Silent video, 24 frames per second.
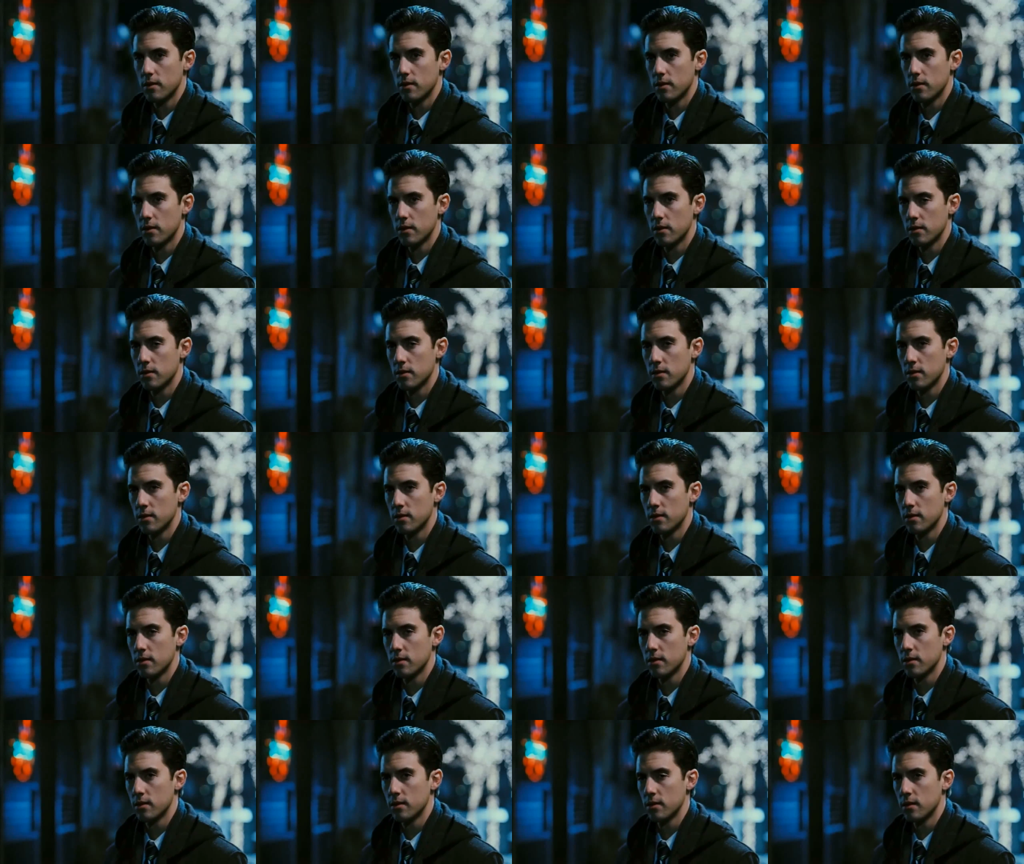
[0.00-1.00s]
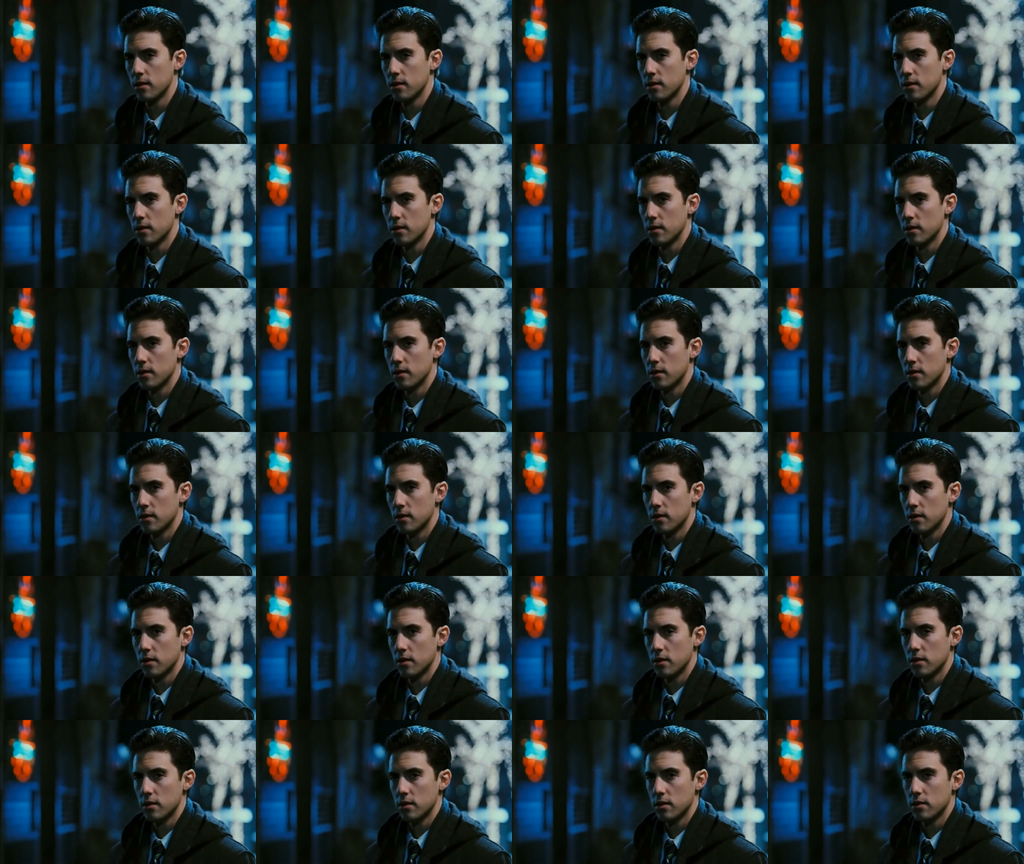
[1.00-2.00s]

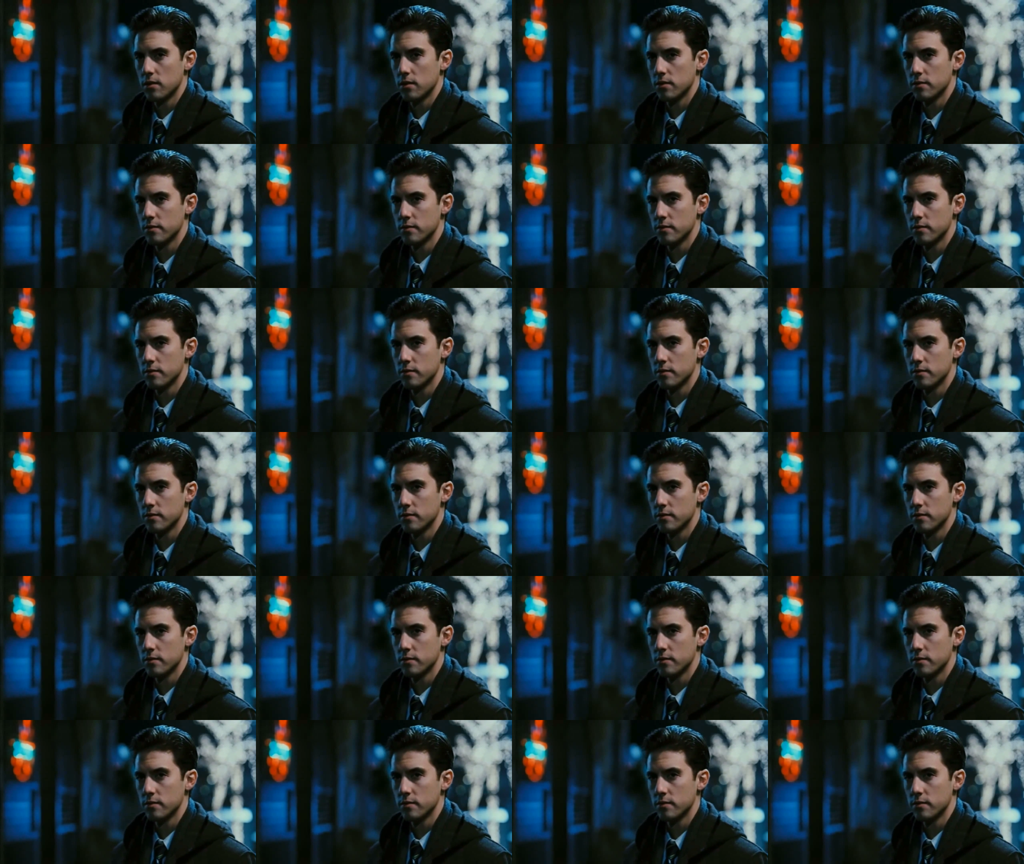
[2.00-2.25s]
No one is speaking in this clip.